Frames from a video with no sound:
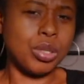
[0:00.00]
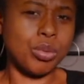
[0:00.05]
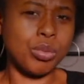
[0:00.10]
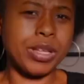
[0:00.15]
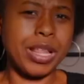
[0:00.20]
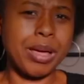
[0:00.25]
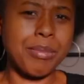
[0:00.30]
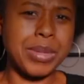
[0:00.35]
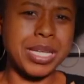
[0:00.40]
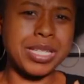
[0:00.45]

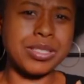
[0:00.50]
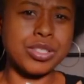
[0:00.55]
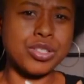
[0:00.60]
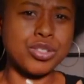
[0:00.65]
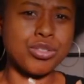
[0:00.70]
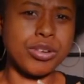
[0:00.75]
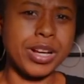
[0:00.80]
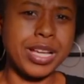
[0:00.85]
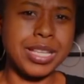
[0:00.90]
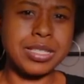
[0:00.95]
when that makes a
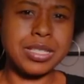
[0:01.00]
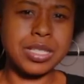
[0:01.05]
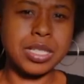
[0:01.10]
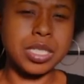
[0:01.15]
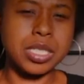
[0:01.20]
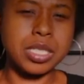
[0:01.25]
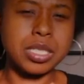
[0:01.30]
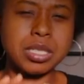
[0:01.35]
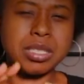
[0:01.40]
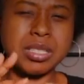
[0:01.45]
transit,
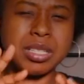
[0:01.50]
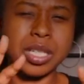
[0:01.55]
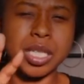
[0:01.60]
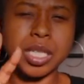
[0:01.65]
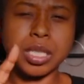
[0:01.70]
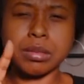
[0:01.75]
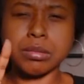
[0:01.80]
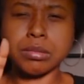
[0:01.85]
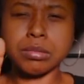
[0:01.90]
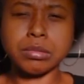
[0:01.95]
because it's
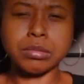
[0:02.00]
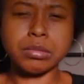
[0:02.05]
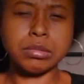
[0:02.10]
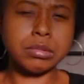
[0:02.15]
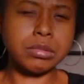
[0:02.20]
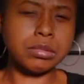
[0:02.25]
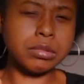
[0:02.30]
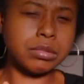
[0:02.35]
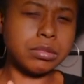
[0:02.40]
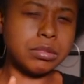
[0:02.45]
like,
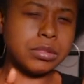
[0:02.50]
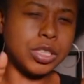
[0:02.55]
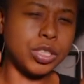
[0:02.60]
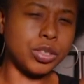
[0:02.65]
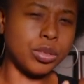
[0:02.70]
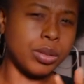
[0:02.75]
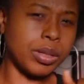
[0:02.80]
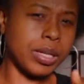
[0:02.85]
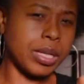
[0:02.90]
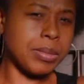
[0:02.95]

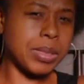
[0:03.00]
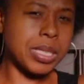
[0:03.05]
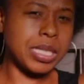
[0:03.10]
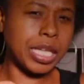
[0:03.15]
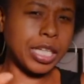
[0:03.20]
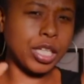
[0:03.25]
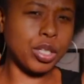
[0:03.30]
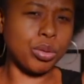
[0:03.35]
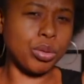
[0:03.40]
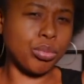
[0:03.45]
you know what I mean?
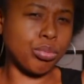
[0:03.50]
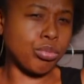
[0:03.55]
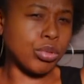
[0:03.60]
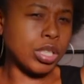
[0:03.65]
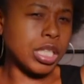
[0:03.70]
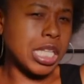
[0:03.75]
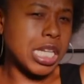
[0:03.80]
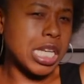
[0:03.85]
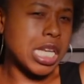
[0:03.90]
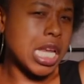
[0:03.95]
Like you could
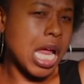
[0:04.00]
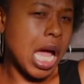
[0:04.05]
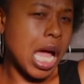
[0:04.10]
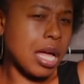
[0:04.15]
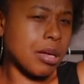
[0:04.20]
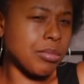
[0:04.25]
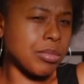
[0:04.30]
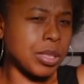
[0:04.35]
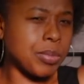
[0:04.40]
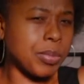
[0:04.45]
really
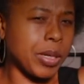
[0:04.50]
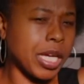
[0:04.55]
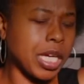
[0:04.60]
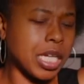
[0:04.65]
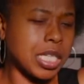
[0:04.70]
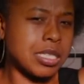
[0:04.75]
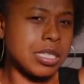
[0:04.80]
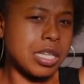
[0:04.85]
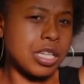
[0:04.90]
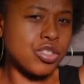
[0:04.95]
not be
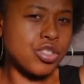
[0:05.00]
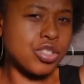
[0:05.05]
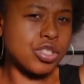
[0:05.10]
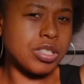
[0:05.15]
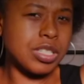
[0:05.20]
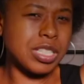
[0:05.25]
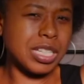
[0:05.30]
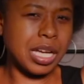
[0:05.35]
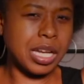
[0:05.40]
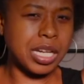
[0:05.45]
paying
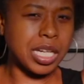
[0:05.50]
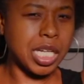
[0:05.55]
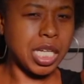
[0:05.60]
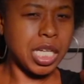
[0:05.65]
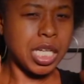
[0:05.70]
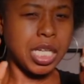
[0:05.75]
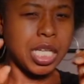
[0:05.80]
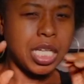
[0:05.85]
attention. It kind of